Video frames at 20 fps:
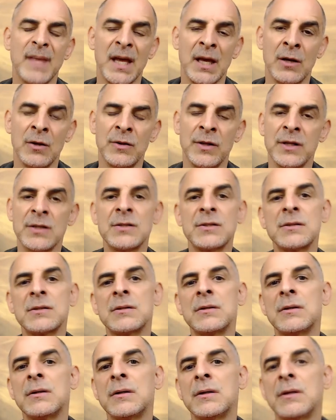
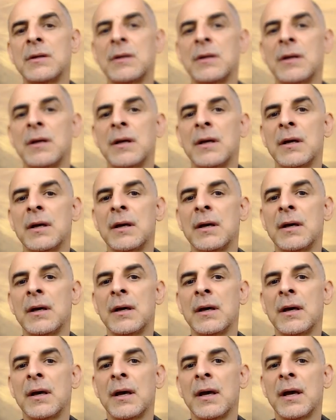illness,
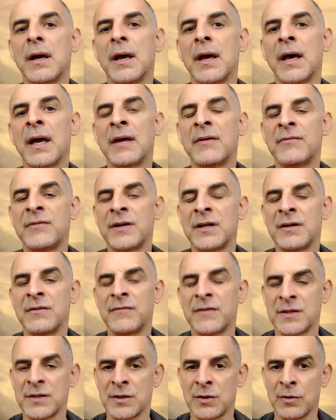every
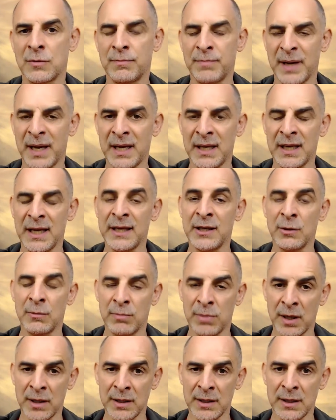physical pain in your
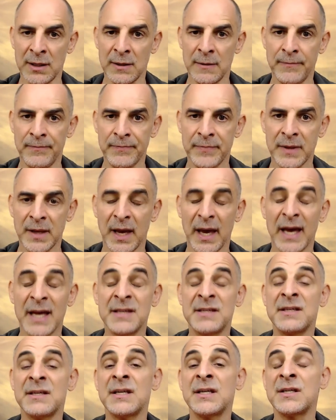body
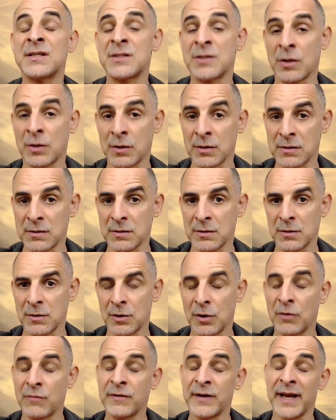is the result
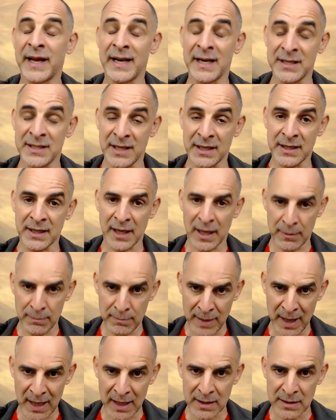of an energetic
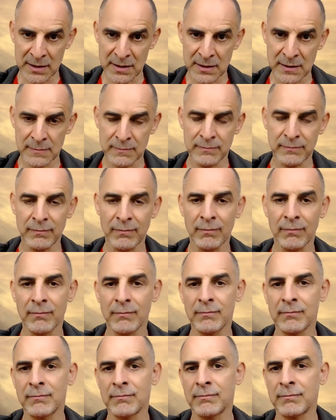imbalance.
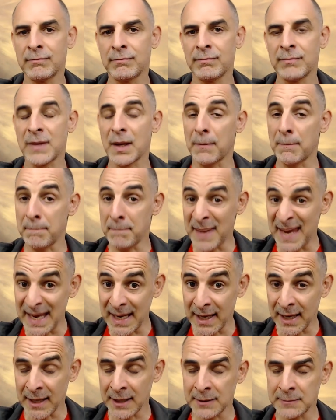
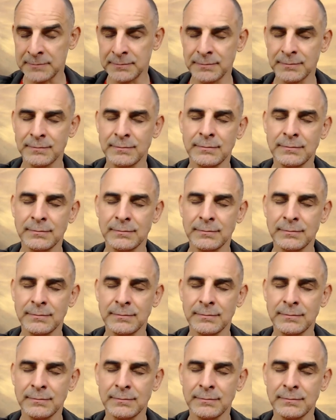Meaning,